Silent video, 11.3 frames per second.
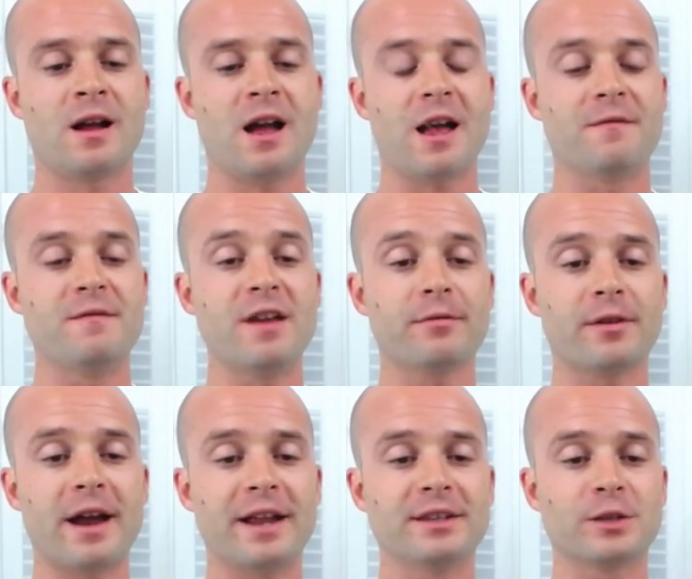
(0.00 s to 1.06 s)
I've
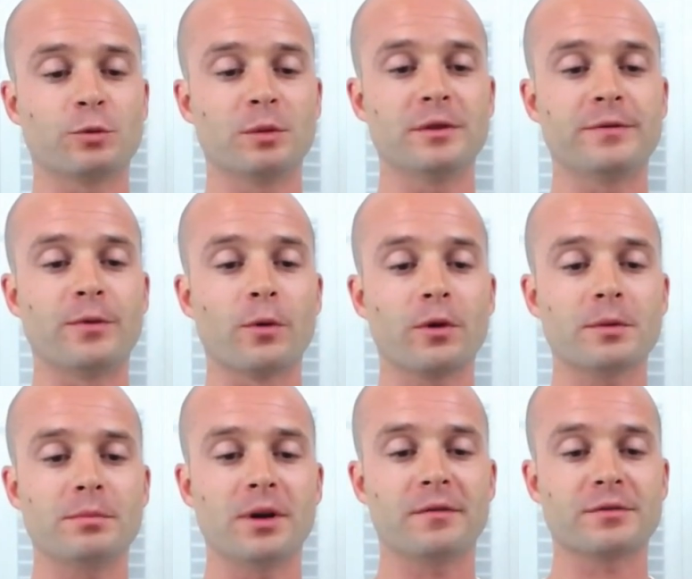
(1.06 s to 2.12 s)
never had this one before,
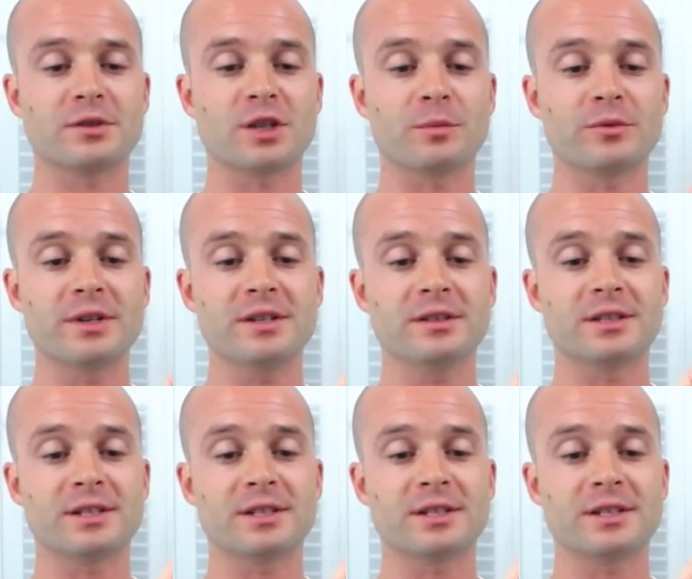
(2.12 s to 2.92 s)
but for some reason a